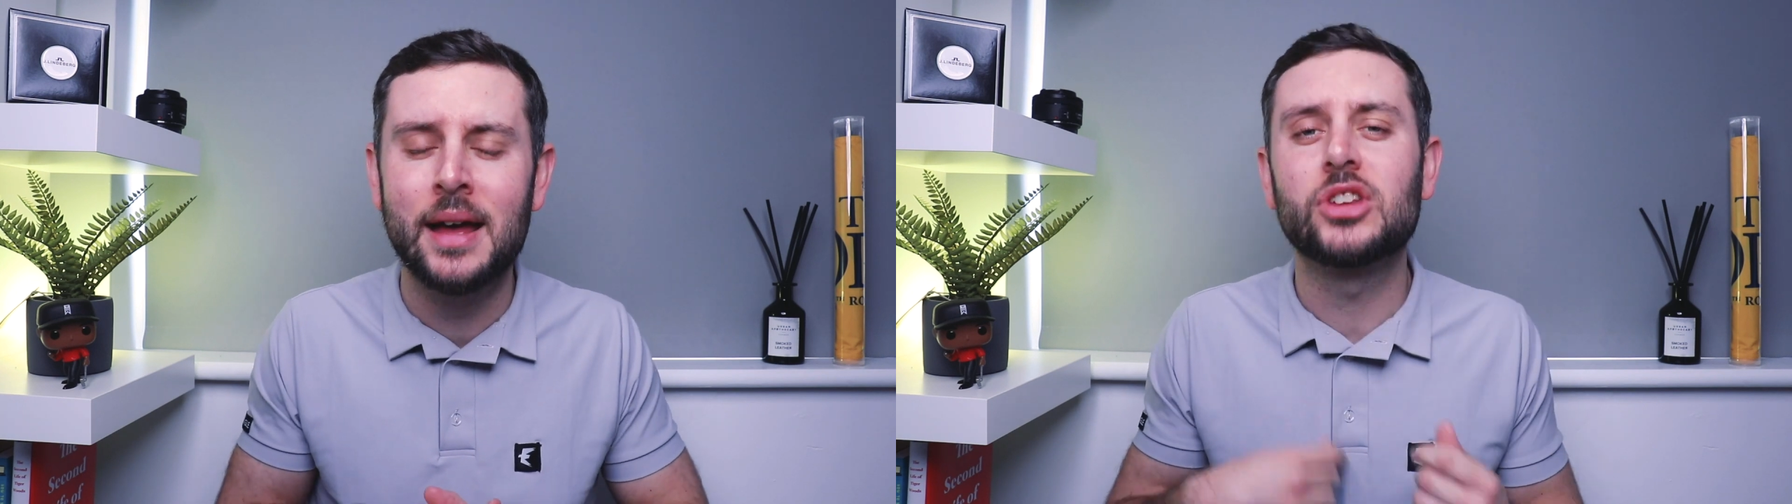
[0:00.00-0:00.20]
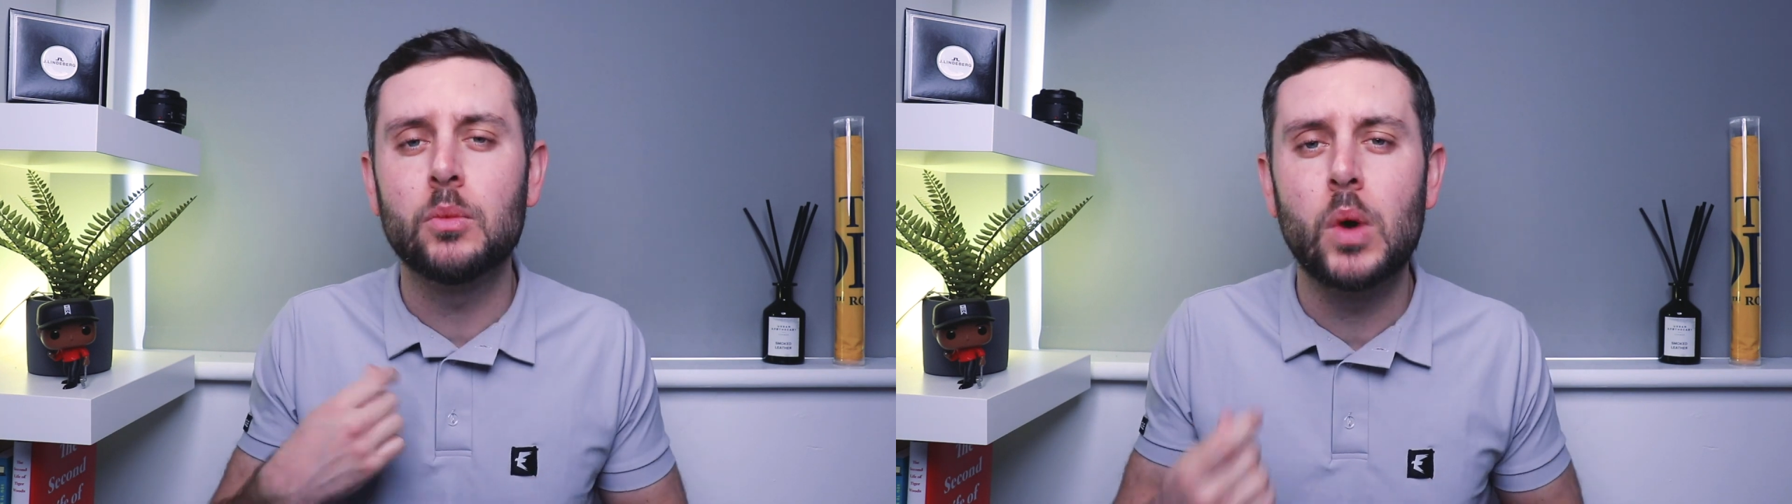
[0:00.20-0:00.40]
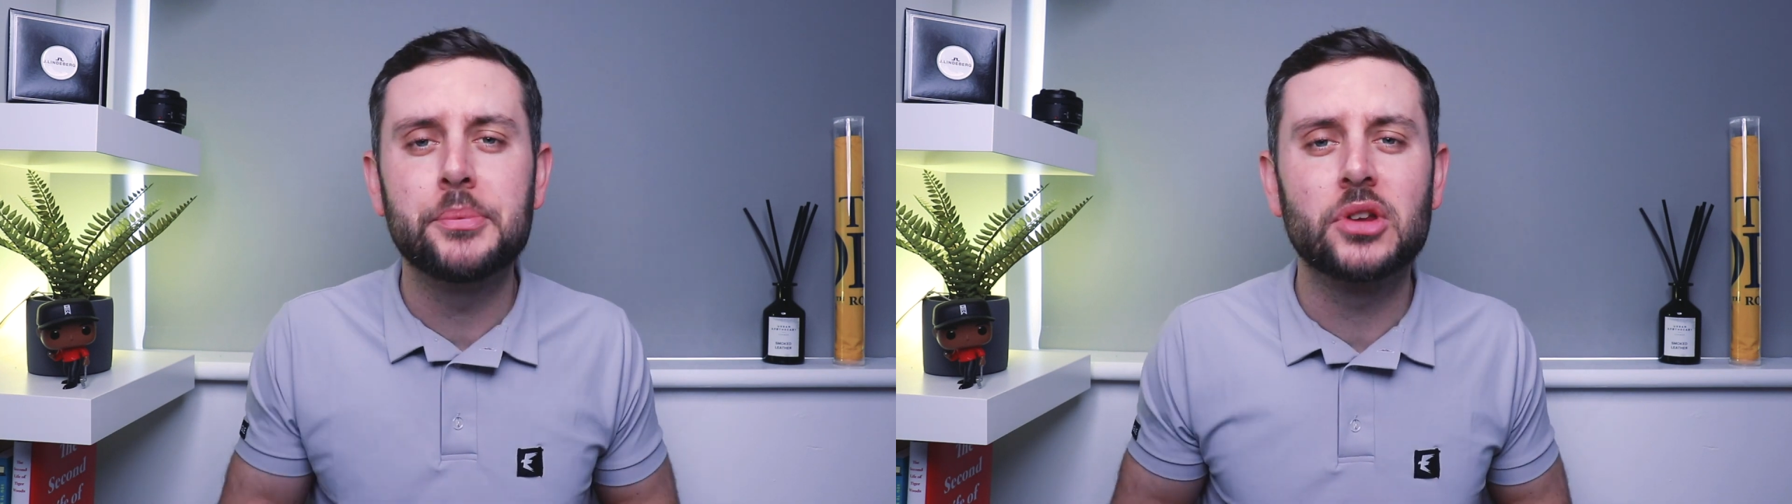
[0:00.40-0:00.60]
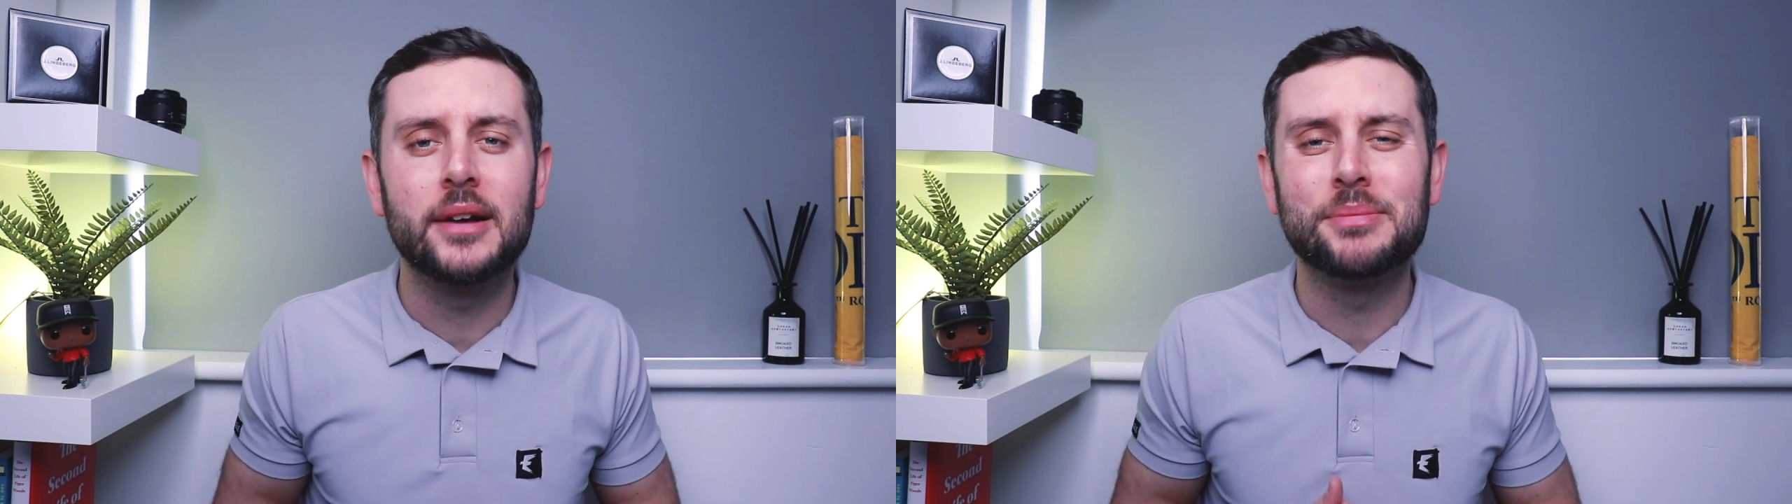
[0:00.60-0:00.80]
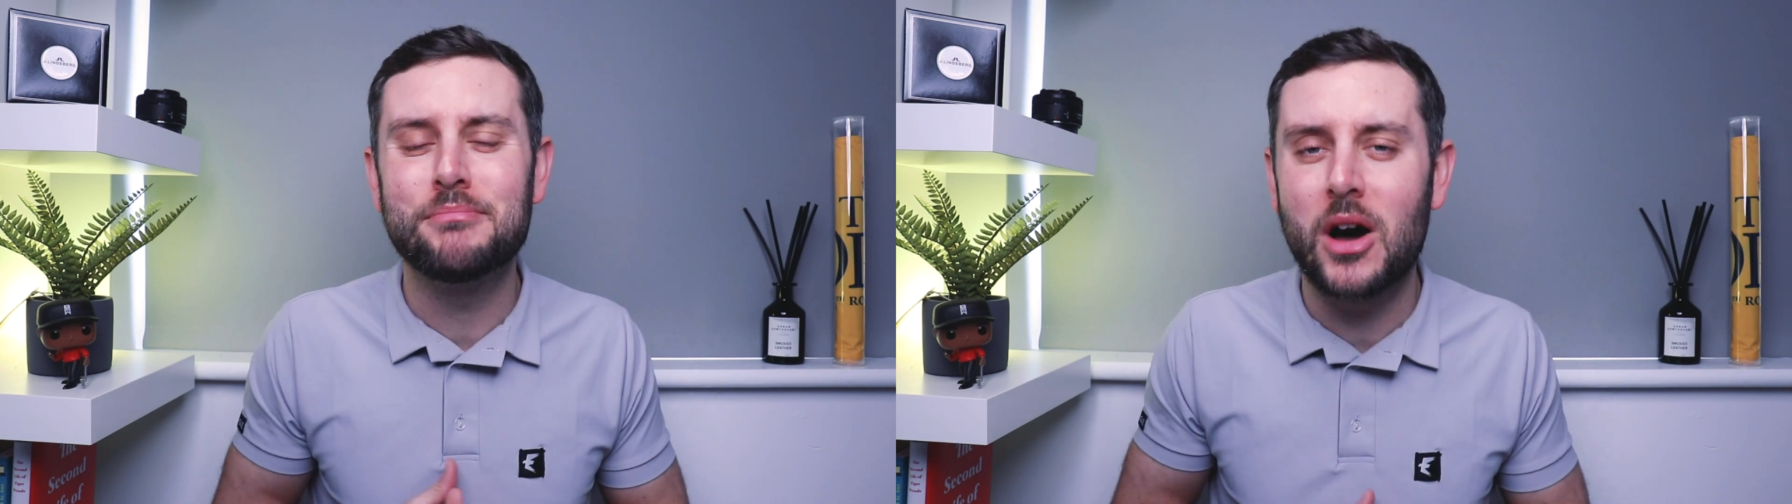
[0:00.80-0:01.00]
Some
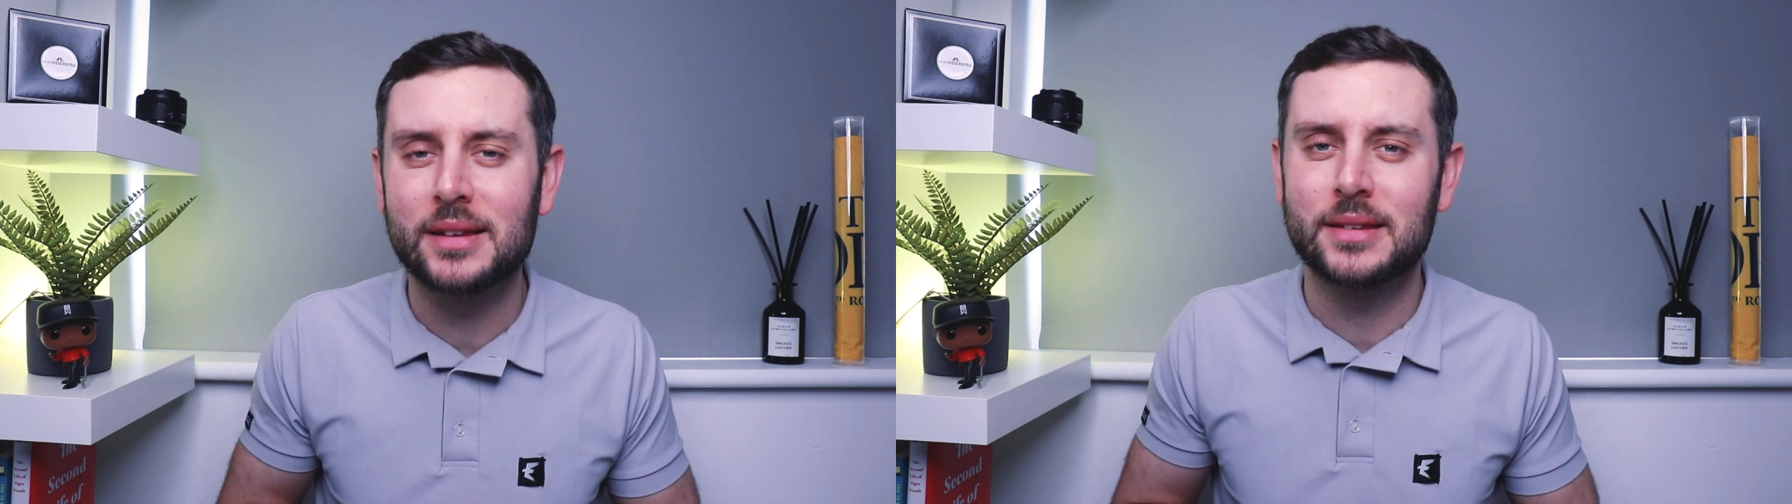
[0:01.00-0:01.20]
websites might